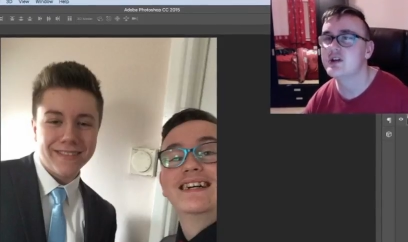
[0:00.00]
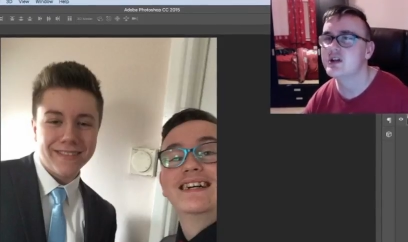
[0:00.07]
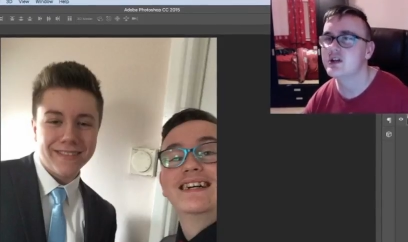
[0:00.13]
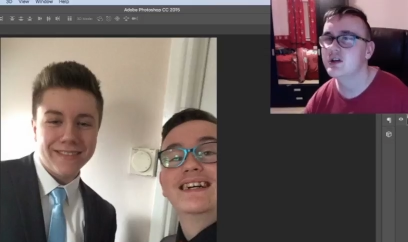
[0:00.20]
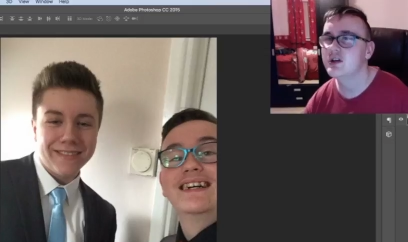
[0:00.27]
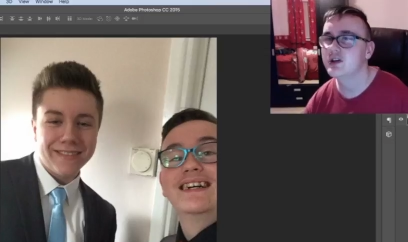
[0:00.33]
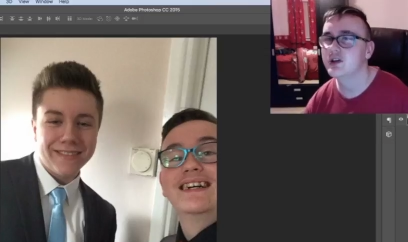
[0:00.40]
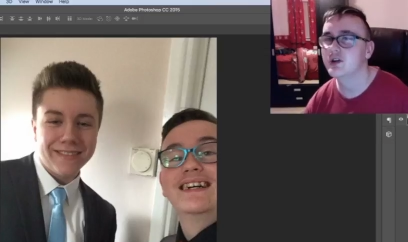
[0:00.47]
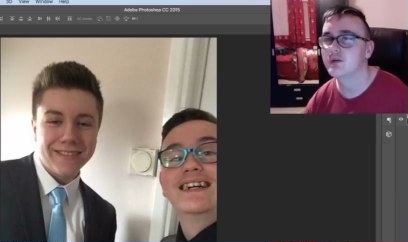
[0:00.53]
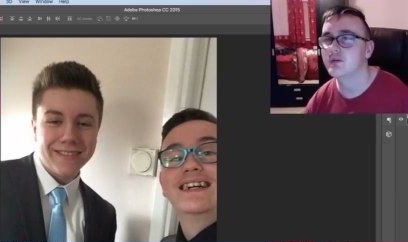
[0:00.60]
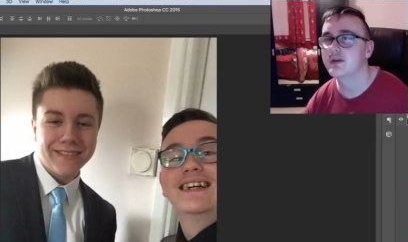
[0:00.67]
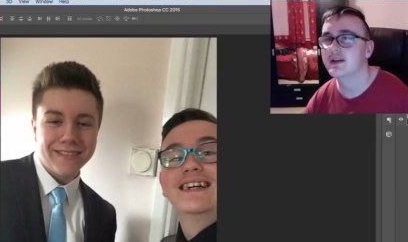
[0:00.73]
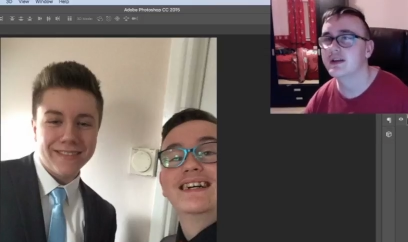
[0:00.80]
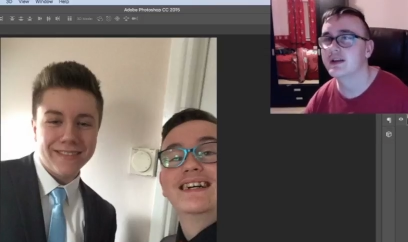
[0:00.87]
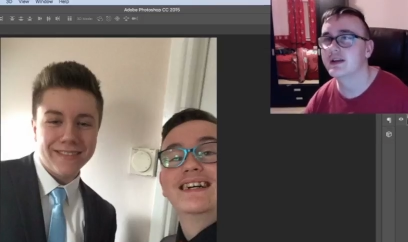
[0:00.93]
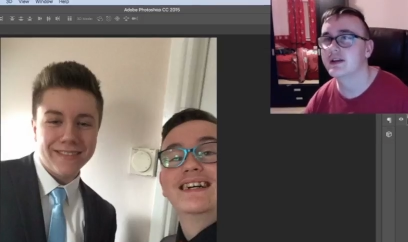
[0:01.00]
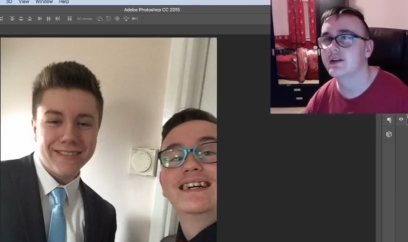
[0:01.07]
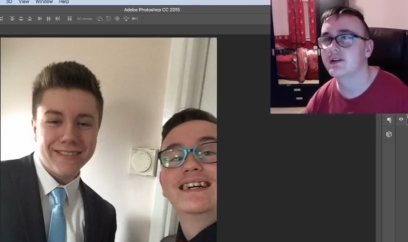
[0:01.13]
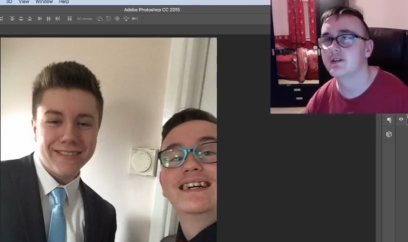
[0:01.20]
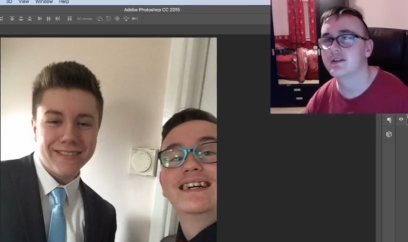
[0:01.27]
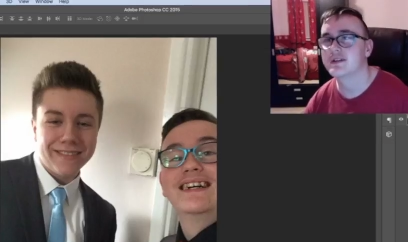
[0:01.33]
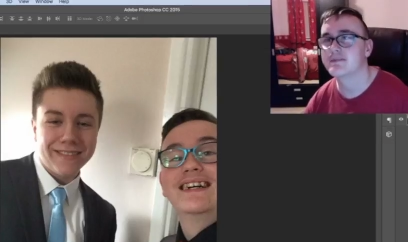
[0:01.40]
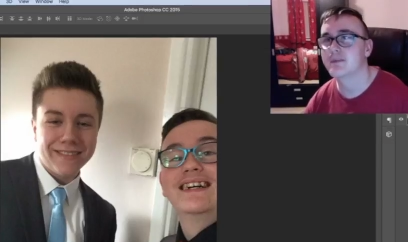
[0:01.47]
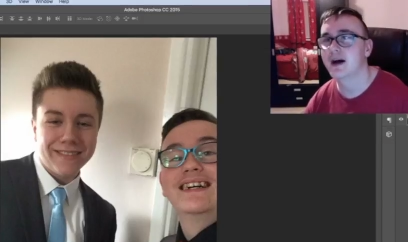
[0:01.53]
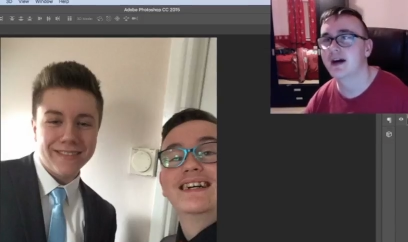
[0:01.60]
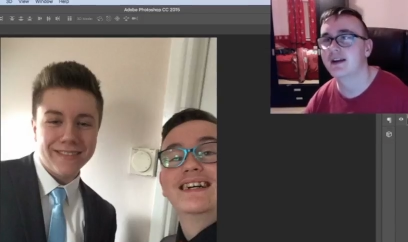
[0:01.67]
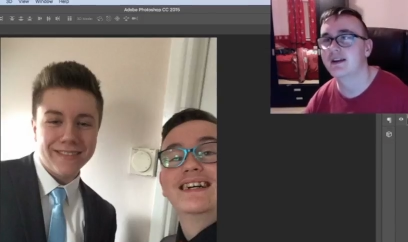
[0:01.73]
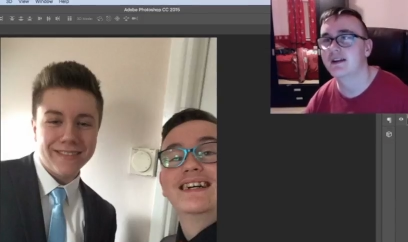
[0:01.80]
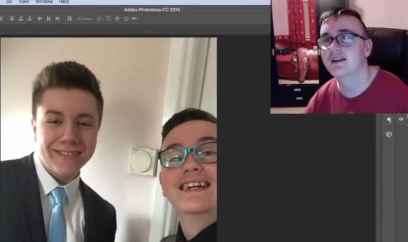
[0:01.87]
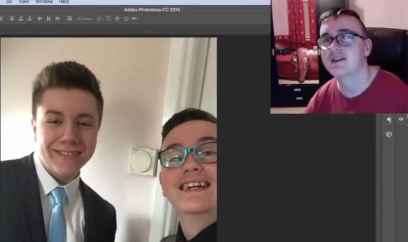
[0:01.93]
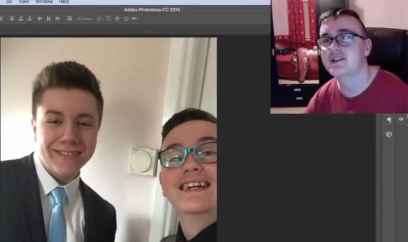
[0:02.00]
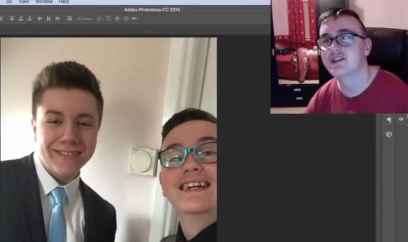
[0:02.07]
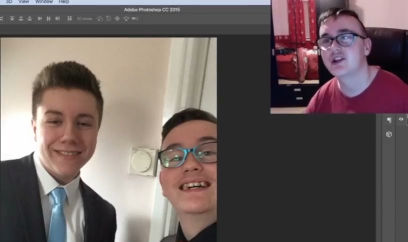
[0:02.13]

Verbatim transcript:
Speaker 1: you know, we you know this panel is here.